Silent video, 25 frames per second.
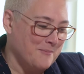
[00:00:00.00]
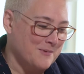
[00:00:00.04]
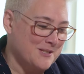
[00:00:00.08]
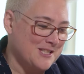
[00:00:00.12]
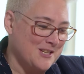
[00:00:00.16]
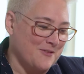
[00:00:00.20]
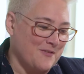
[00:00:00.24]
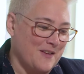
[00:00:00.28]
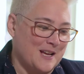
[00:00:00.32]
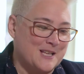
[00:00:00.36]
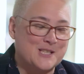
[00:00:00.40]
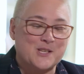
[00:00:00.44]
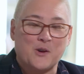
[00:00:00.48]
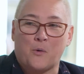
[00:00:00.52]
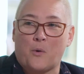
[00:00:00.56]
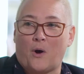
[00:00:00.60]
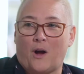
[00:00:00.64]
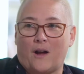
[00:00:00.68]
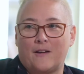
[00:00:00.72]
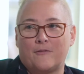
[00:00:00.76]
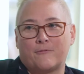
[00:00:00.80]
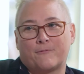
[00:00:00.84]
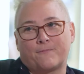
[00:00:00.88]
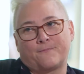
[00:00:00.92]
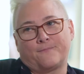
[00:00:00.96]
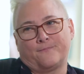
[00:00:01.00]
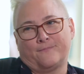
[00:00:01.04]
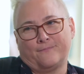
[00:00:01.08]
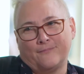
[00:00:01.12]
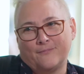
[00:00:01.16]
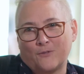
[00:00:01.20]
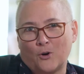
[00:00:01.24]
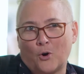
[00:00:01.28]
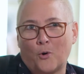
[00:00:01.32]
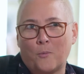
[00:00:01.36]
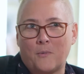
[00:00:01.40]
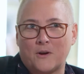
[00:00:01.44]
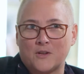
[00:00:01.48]
So that's quite
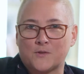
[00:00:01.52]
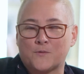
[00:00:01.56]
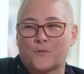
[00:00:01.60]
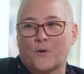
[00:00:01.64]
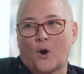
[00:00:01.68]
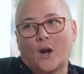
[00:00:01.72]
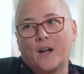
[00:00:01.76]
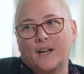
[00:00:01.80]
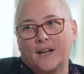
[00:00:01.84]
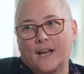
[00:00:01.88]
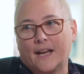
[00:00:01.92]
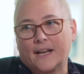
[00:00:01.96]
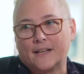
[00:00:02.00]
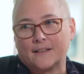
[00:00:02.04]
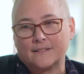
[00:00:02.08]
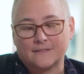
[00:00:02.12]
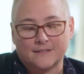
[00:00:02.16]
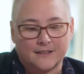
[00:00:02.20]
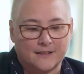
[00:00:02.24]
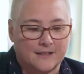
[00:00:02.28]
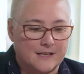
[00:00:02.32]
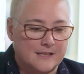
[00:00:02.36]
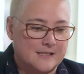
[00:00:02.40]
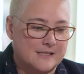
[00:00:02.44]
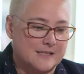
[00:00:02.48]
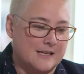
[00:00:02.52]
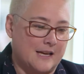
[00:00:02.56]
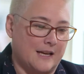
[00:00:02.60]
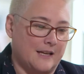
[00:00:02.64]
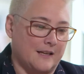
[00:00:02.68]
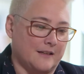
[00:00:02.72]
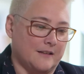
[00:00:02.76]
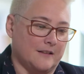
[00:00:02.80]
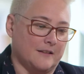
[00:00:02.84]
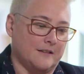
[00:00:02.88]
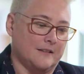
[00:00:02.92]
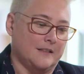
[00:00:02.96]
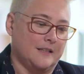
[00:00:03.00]
almost frightening that it's
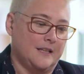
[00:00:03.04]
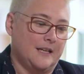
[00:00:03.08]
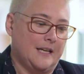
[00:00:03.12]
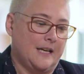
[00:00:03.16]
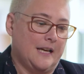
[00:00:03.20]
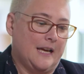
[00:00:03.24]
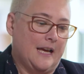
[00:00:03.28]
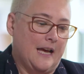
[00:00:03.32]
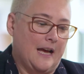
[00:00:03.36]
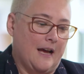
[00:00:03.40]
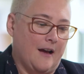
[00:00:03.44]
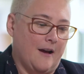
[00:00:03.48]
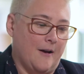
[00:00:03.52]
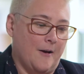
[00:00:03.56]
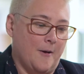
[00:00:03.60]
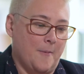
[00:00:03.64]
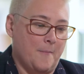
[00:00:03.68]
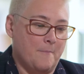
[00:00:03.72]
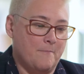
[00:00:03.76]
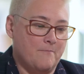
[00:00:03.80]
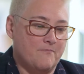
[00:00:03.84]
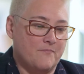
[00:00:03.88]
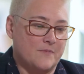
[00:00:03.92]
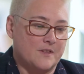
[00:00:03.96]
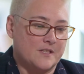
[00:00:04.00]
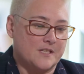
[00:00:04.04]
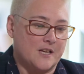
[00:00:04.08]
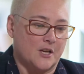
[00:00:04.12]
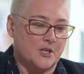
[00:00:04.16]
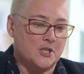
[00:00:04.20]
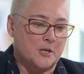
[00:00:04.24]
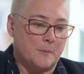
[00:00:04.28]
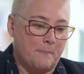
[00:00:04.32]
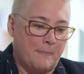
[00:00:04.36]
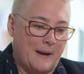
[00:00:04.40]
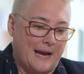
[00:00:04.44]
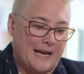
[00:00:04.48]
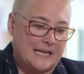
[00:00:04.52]
taken such
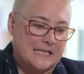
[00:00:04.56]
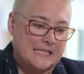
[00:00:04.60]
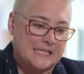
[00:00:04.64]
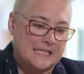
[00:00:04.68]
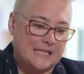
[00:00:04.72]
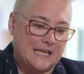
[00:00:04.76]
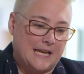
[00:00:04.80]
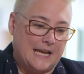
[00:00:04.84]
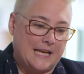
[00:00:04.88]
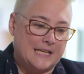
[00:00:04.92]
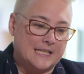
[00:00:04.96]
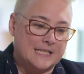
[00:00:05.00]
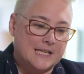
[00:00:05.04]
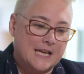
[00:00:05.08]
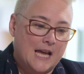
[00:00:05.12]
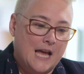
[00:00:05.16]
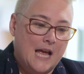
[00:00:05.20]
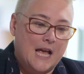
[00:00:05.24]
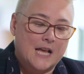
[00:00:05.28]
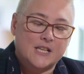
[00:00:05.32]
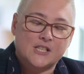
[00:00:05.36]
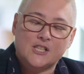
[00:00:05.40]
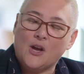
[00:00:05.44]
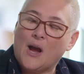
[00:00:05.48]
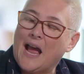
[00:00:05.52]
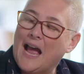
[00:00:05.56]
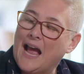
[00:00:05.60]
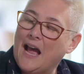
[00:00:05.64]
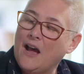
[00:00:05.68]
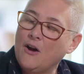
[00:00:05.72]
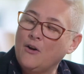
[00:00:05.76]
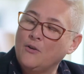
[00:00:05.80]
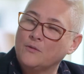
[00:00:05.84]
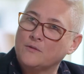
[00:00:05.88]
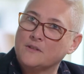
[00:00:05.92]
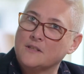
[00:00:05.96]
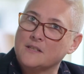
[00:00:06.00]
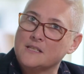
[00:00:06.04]
a back seat. So
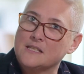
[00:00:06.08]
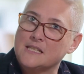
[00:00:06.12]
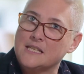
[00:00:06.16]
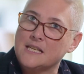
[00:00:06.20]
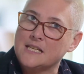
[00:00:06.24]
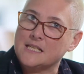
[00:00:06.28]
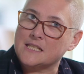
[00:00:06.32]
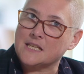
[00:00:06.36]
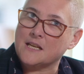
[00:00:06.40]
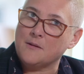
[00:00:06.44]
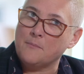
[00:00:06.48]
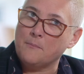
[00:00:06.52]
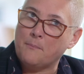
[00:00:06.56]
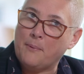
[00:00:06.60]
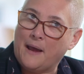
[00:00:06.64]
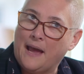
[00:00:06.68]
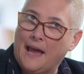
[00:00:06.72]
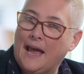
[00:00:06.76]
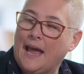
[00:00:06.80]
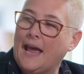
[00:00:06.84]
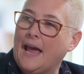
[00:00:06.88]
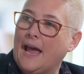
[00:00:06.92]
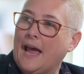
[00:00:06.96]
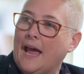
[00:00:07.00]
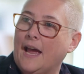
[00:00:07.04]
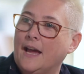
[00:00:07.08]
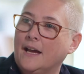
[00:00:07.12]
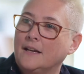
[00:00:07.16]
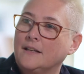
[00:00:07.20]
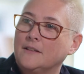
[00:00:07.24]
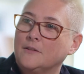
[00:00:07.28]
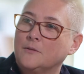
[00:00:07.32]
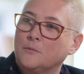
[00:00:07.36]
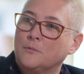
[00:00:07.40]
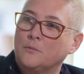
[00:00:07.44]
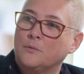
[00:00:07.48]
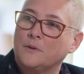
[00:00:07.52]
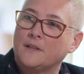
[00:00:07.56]
how does this compare
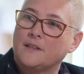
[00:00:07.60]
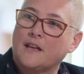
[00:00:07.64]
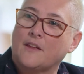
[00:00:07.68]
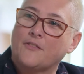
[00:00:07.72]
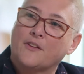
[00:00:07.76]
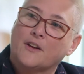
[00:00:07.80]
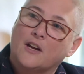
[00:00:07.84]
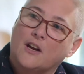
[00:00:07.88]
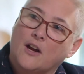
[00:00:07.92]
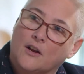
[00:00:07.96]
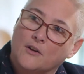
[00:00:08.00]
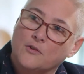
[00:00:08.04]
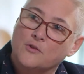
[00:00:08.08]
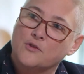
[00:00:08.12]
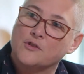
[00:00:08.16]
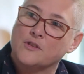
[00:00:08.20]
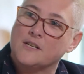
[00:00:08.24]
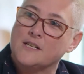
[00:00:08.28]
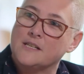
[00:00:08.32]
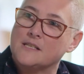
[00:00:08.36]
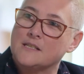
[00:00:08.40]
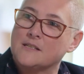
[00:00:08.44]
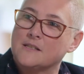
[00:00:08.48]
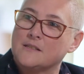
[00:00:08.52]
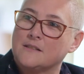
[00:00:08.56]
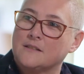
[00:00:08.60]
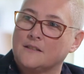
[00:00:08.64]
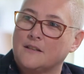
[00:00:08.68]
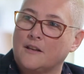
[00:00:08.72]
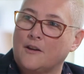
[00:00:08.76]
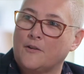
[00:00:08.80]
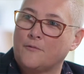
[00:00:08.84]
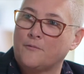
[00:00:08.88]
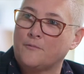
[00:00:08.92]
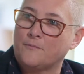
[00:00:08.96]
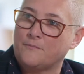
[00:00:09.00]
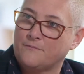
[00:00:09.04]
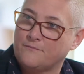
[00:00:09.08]
with other countries that
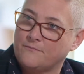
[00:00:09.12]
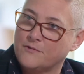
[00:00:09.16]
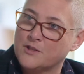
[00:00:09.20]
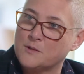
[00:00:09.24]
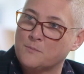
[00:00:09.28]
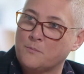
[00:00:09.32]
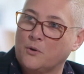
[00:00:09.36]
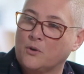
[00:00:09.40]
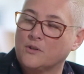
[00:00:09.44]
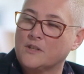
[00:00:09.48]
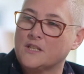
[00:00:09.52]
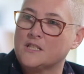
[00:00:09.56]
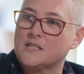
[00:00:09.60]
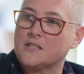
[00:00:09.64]
have responded